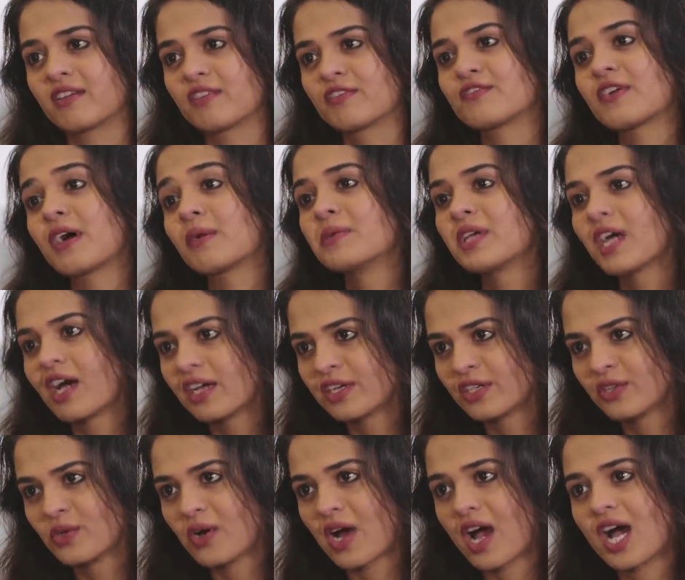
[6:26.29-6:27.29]

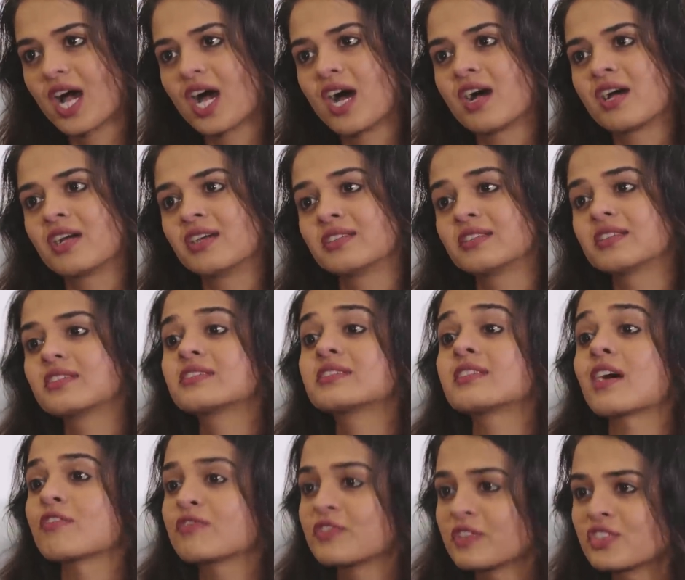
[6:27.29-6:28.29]
Fabiano are the
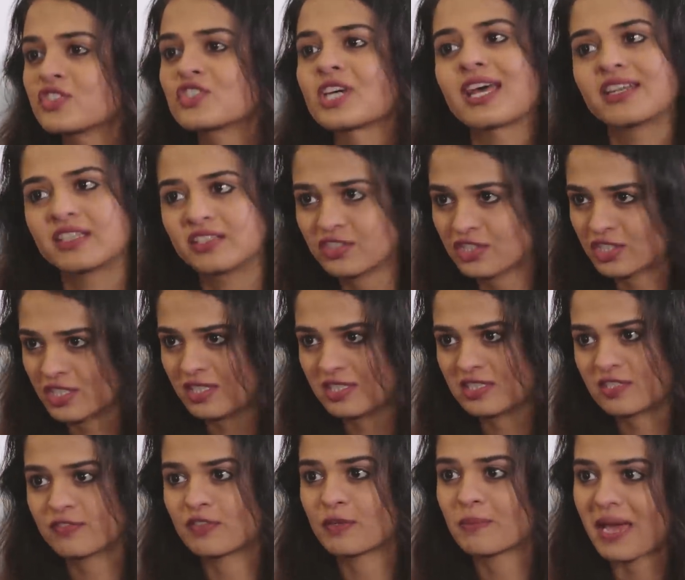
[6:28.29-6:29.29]
toughest
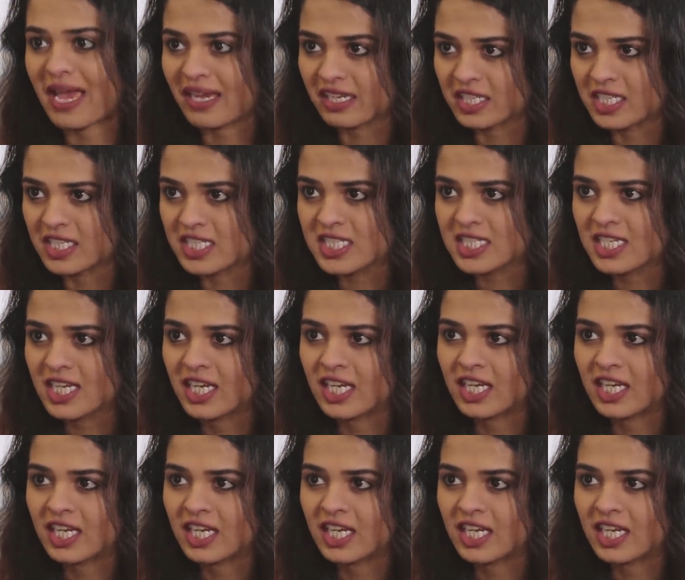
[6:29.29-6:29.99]
challengers for Magnus.